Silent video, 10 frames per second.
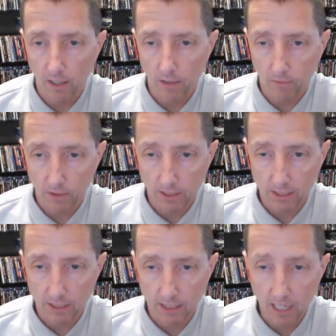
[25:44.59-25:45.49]
was
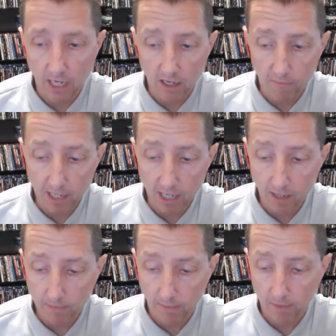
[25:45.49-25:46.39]
thinking of picking
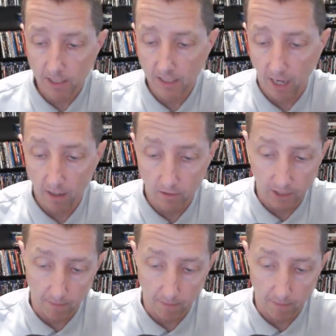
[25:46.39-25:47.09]
up some of these titles,